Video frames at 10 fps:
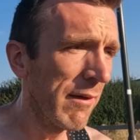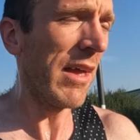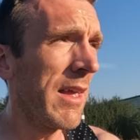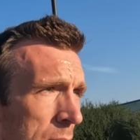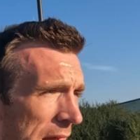We
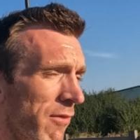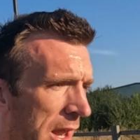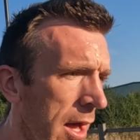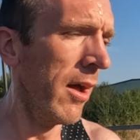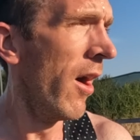have a heat wave
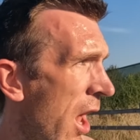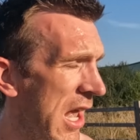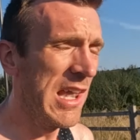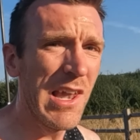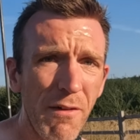
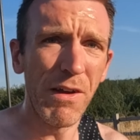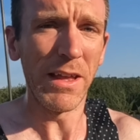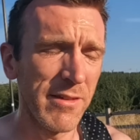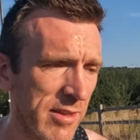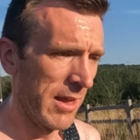love
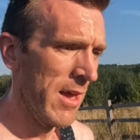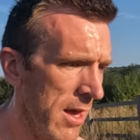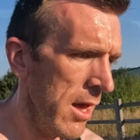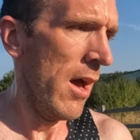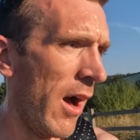it
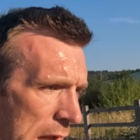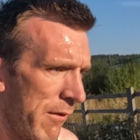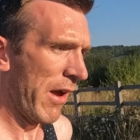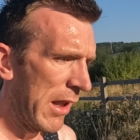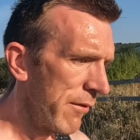i
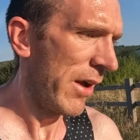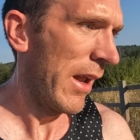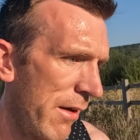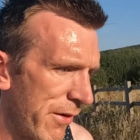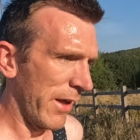love it i love it
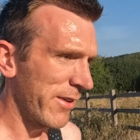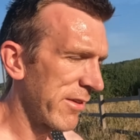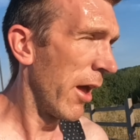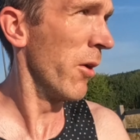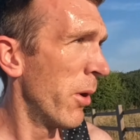i love it
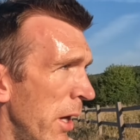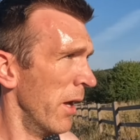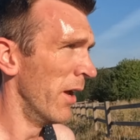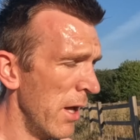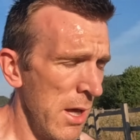so
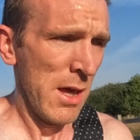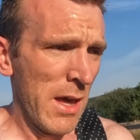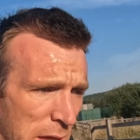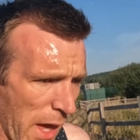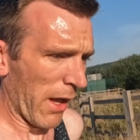
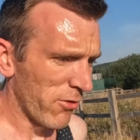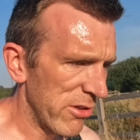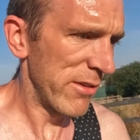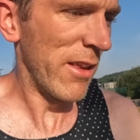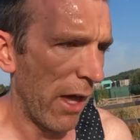yeah
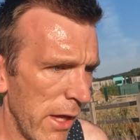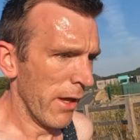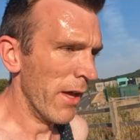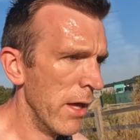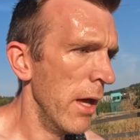just uh,
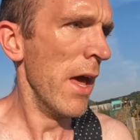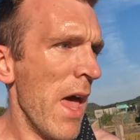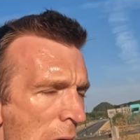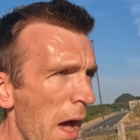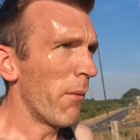
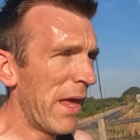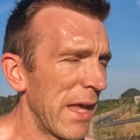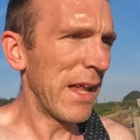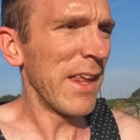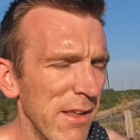out
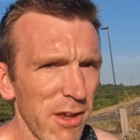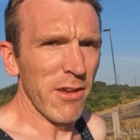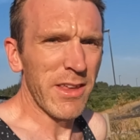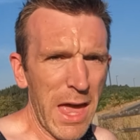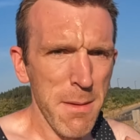here getting it
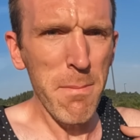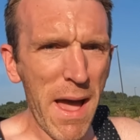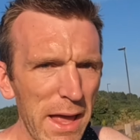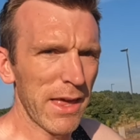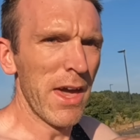done, came
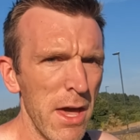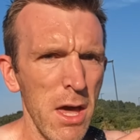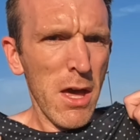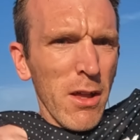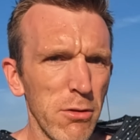back
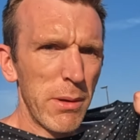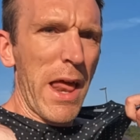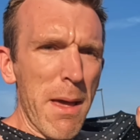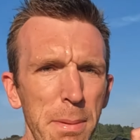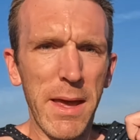to
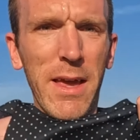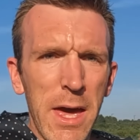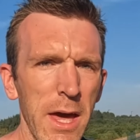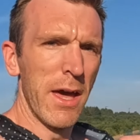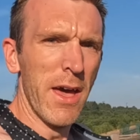an epic
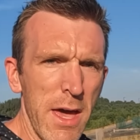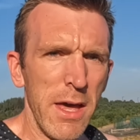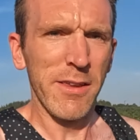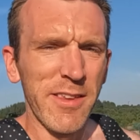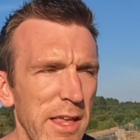
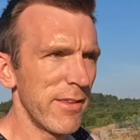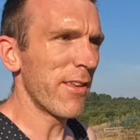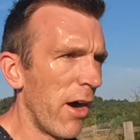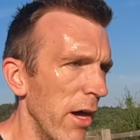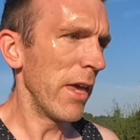
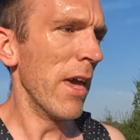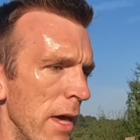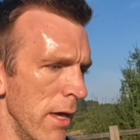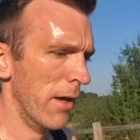Saysky